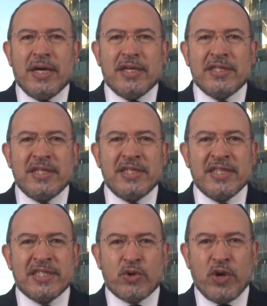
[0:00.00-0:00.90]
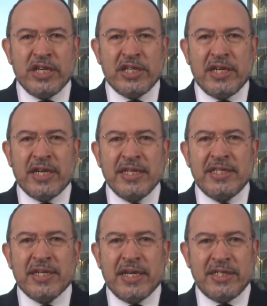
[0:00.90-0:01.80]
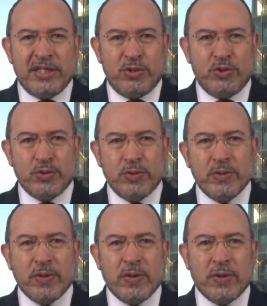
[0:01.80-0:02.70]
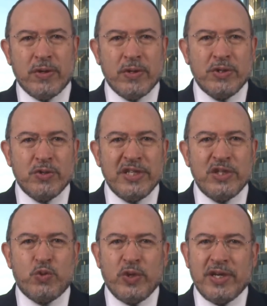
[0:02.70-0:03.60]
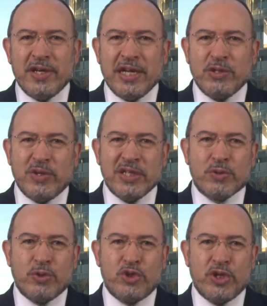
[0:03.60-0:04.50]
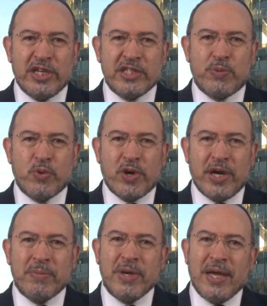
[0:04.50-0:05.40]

Since its creation in 1992, the UNITWIN and UNESCO Chairs program